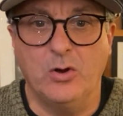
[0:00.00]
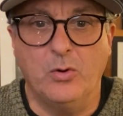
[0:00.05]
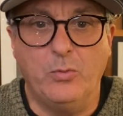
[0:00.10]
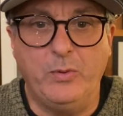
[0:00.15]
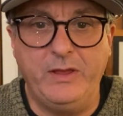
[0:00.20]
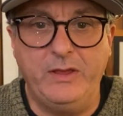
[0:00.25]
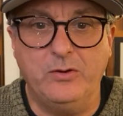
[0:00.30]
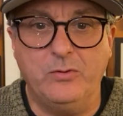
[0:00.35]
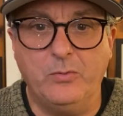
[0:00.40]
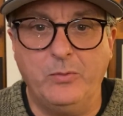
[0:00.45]

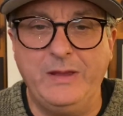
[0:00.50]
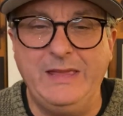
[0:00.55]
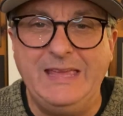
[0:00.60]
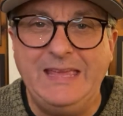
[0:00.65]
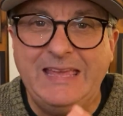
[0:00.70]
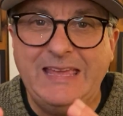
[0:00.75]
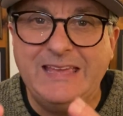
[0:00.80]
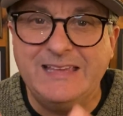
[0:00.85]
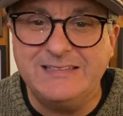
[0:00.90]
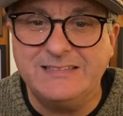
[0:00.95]
we, we
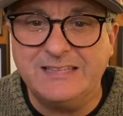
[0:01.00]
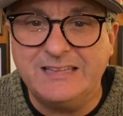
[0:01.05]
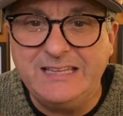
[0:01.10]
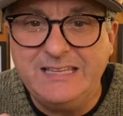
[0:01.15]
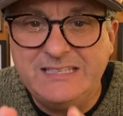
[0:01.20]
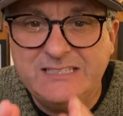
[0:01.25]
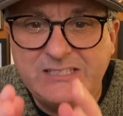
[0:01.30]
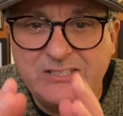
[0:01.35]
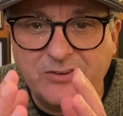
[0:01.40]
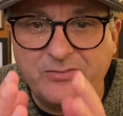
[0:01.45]

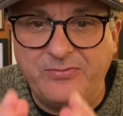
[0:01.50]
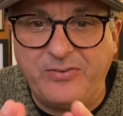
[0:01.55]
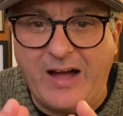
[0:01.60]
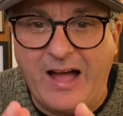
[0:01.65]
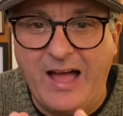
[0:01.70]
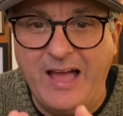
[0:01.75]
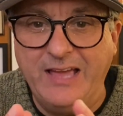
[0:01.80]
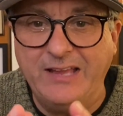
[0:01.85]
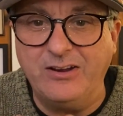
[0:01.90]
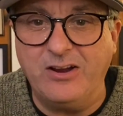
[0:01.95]
easily
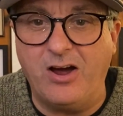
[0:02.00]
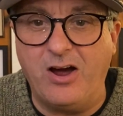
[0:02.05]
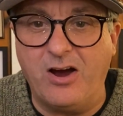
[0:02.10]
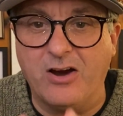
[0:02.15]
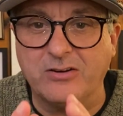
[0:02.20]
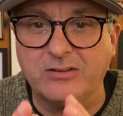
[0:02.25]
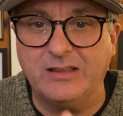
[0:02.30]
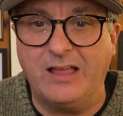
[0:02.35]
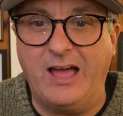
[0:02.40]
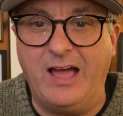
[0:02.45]
divide
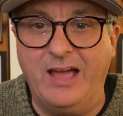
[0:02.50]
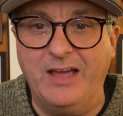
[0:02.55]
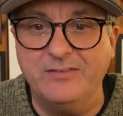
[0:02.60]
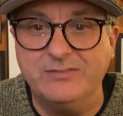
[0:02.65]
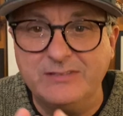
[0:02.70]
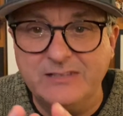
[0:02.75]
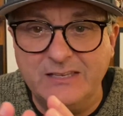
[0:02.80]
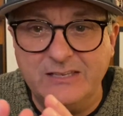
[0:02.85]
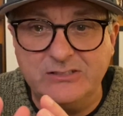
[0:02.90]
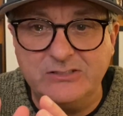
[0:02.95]
our
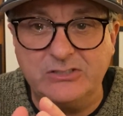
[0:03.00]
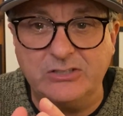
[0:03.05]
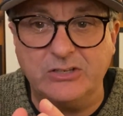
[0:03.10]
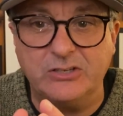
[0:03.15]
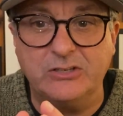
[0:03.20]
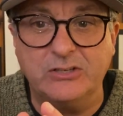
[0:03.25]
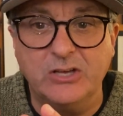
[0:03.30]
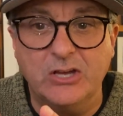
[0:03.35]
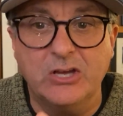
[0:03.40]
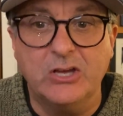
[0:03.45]
lives
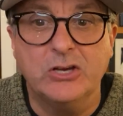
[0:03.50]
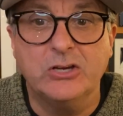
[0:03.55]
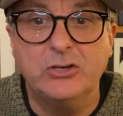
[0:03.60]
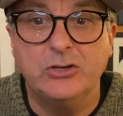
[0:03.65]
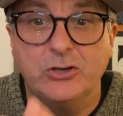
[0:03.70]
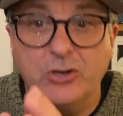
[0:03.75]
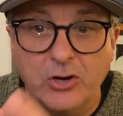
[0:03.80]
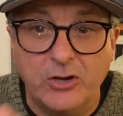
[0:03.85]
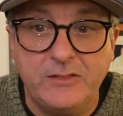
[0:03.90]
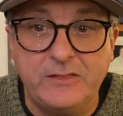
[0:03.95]
into
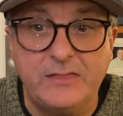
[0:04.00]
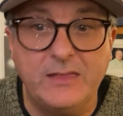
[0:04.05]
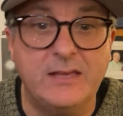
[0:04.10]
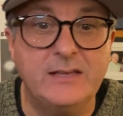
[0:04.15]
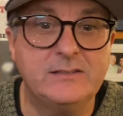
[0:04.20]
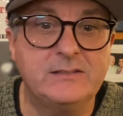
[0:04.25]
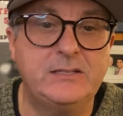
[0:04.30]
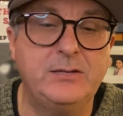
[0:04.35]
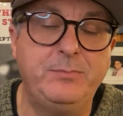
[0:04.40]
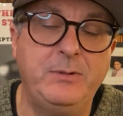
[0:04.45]
good
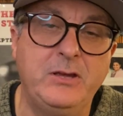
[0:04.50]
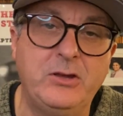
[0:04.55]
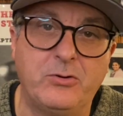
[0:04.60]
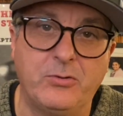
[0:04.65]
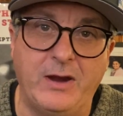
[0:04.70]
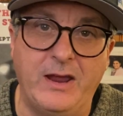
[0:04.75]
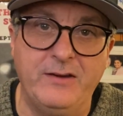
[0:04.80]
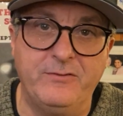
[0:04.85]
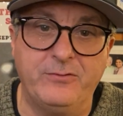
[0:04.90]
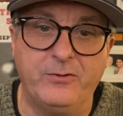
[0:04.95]
things to be
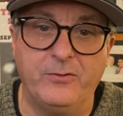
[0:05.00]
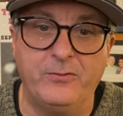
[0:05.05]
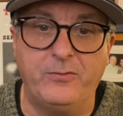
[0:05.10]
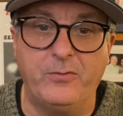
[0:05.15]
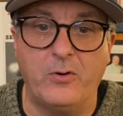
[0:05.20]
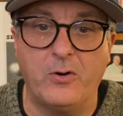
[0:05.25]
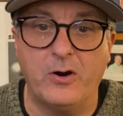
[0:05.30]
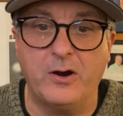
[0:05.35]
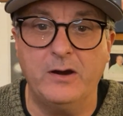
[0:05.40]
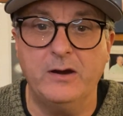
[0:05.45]
grateful
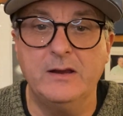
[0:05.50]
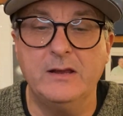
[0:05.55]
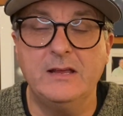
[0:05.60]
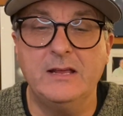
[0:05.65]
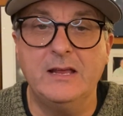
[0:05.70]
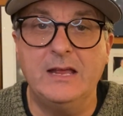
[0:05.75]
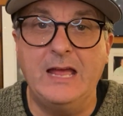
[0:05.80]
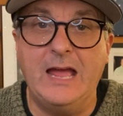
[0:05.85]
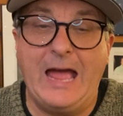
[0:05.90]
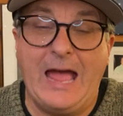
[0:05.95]
for
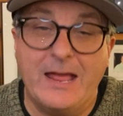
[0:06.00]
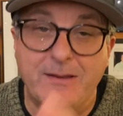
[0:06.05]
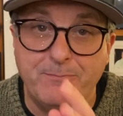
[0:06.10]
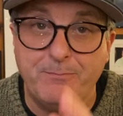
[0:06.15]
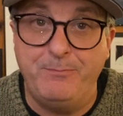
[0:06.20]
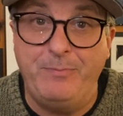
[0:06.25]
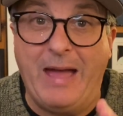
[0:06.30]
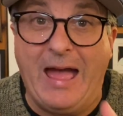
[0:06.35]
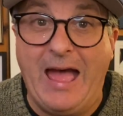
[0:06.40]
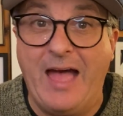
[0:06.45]

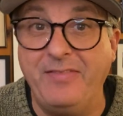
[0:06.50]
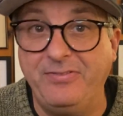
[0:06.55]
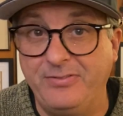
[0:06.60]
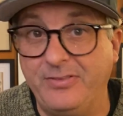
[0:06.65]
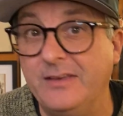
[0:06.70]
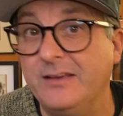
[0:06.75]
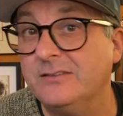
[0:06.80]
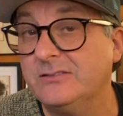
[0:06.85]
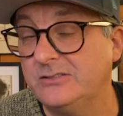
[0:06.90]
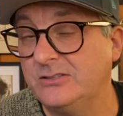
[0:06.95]
and bad
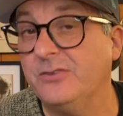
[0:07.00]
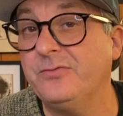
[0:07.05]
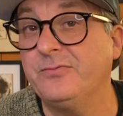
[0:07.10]
things to